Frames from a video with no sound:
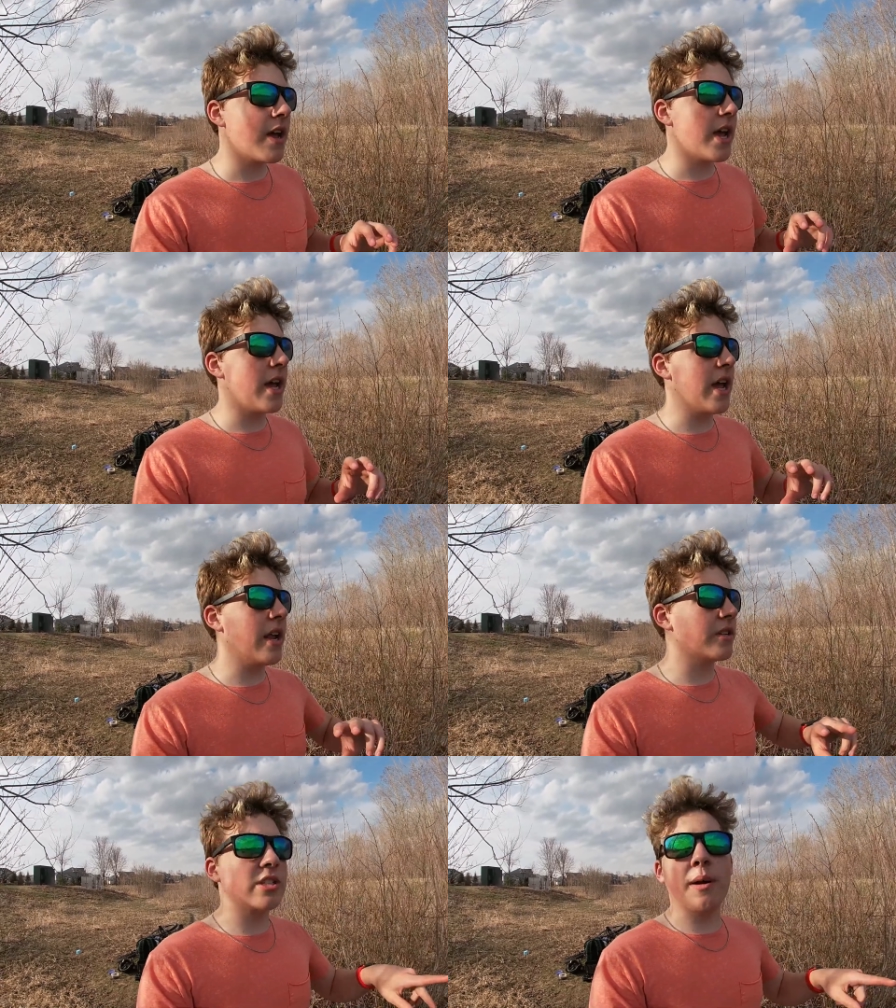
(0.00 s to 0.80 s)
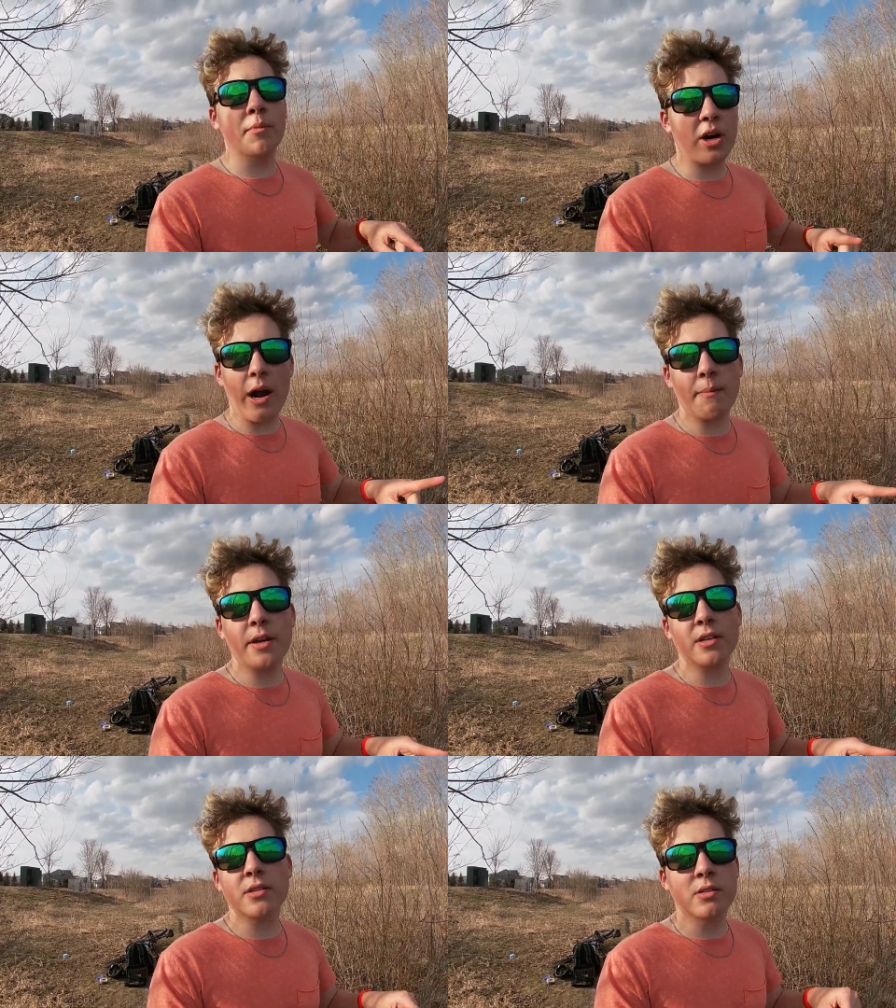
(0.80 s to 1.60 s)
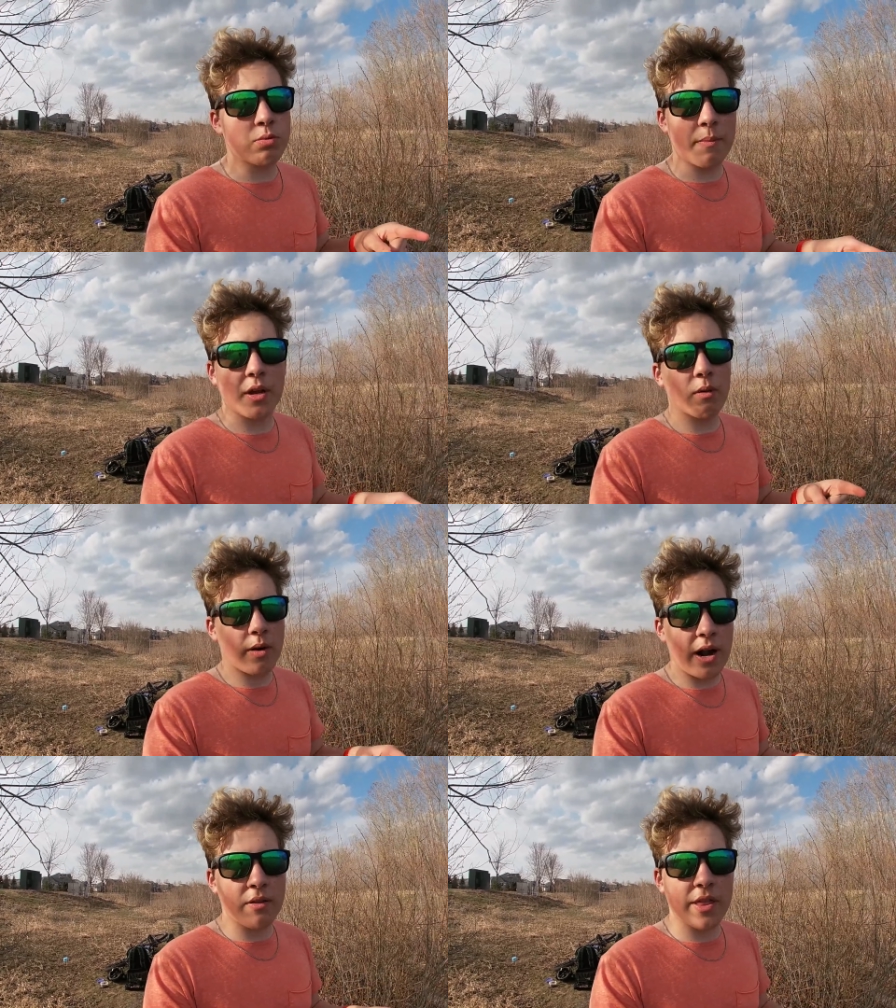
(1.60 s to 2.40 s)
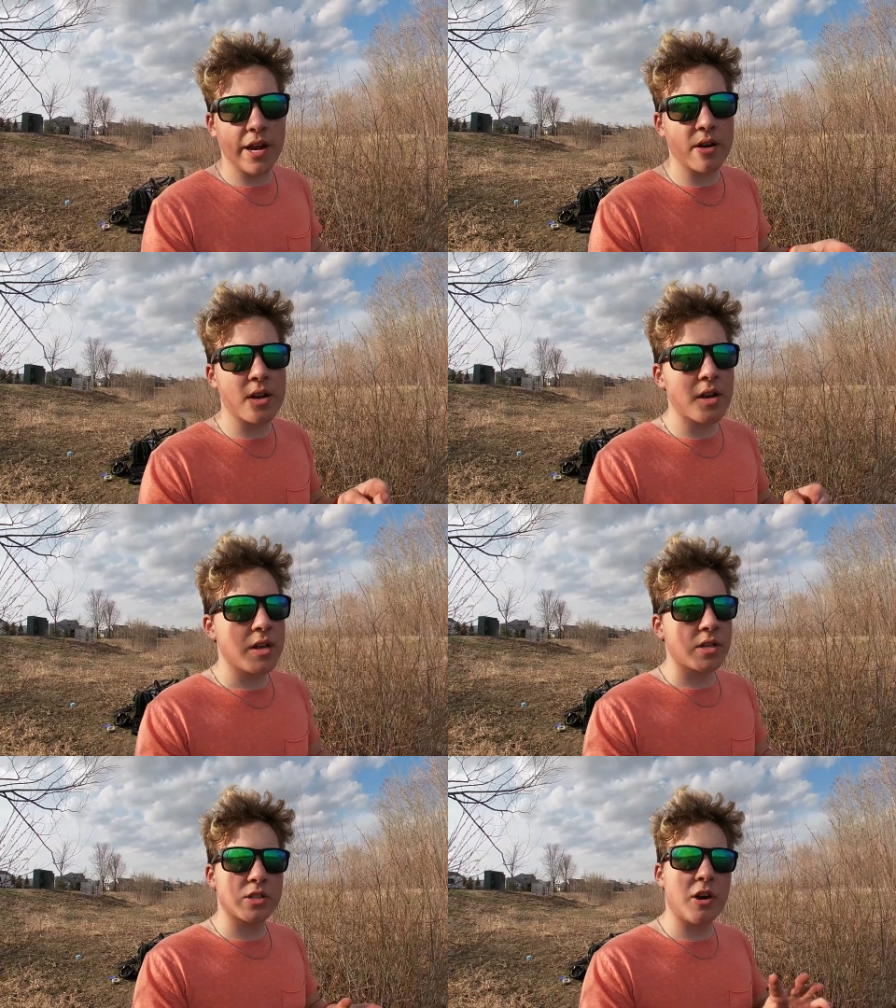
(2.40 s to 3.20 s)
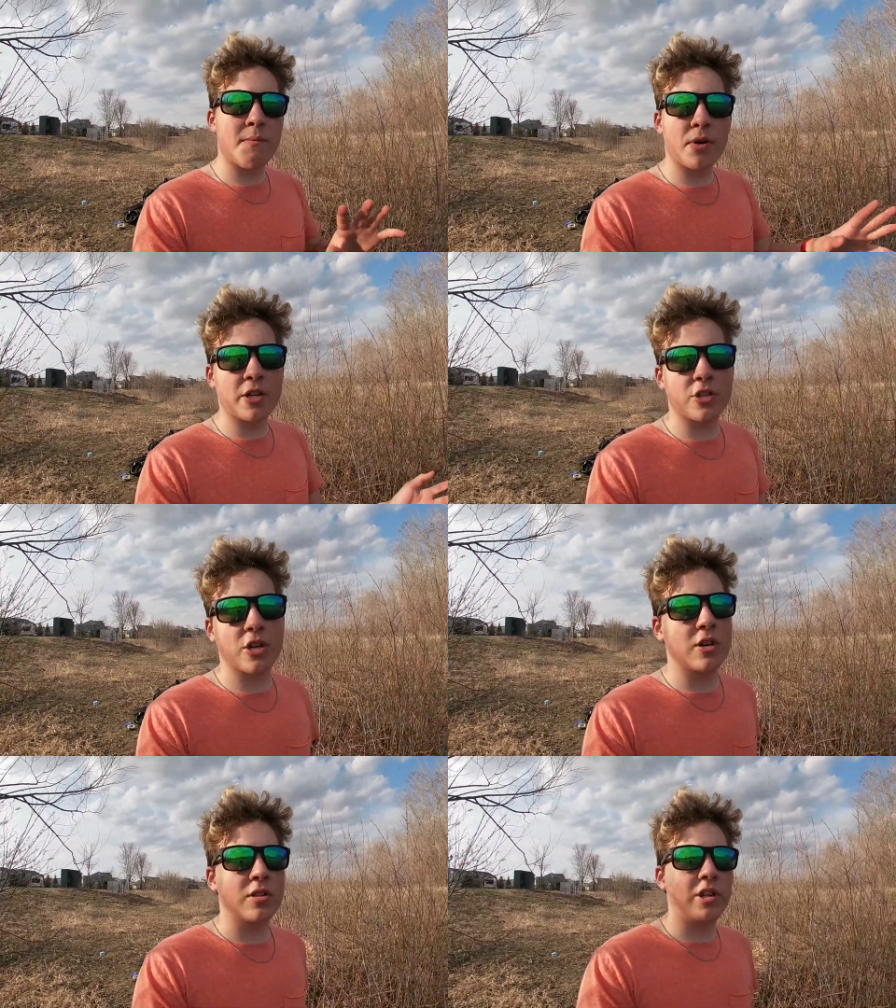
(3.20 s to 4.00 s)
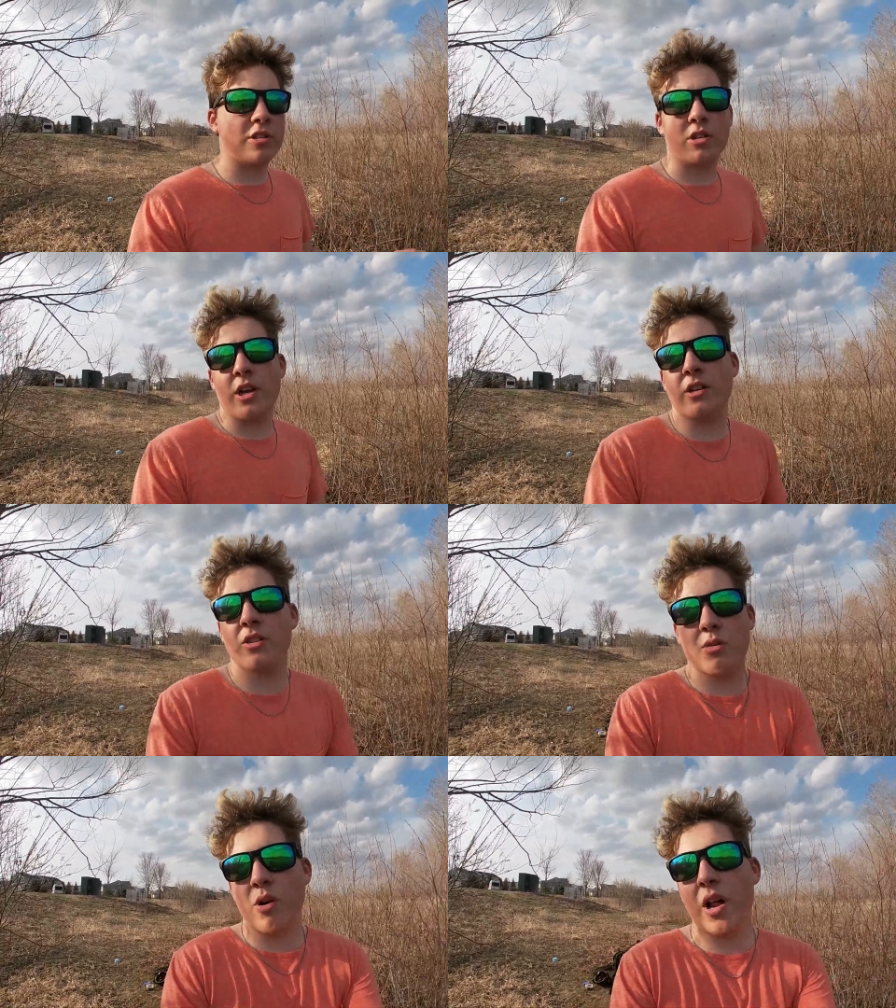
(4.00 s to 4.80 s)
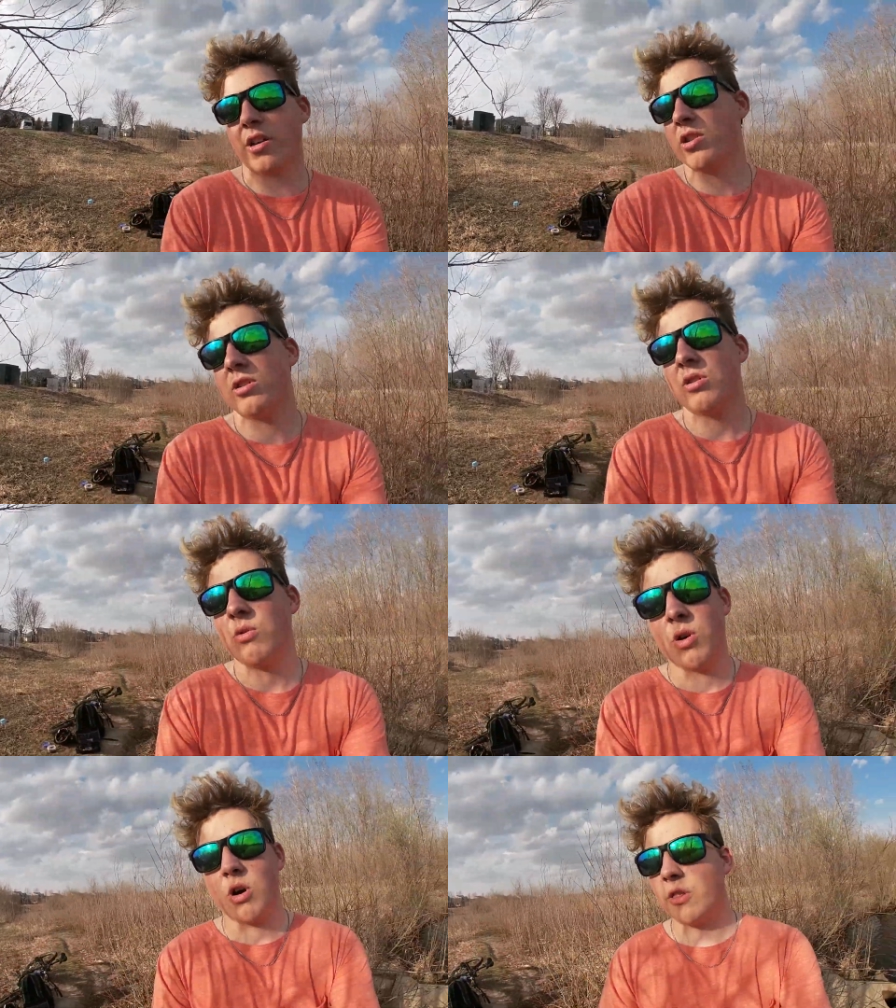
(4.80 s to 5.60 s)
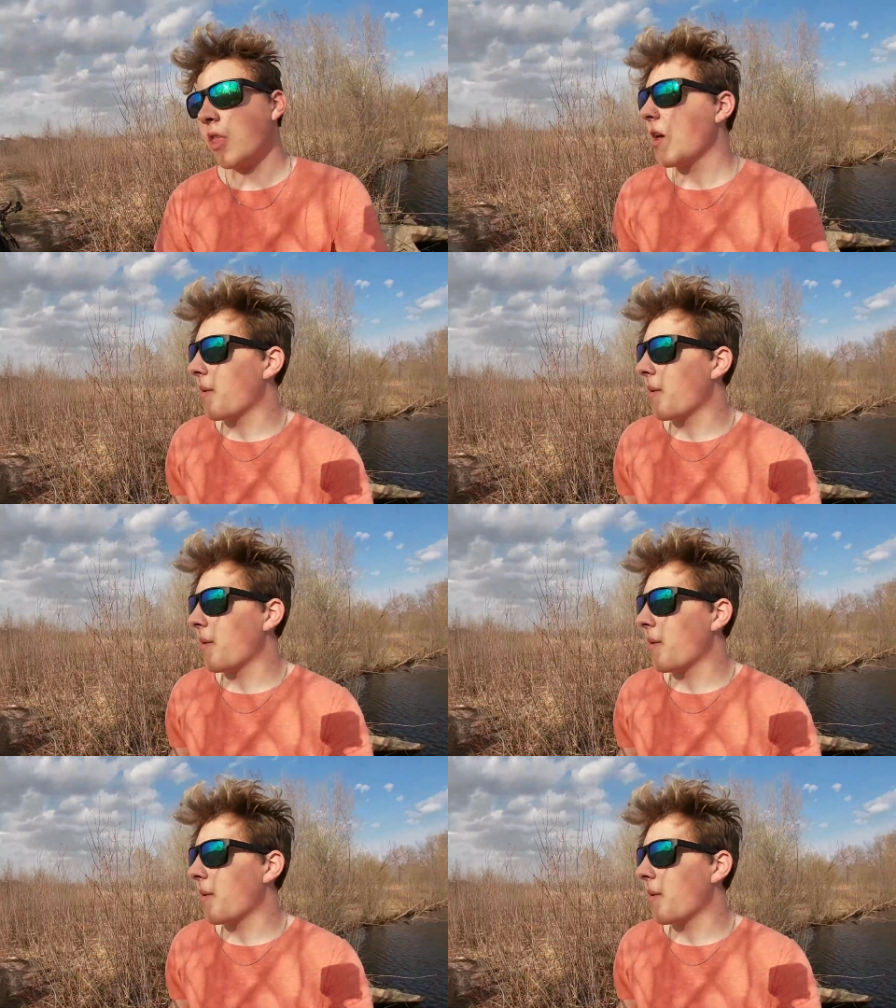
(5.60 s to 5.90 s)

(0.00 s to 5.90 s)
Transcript: and some crappies swimming around there so I'm pretty sure there's it, the water's just too cold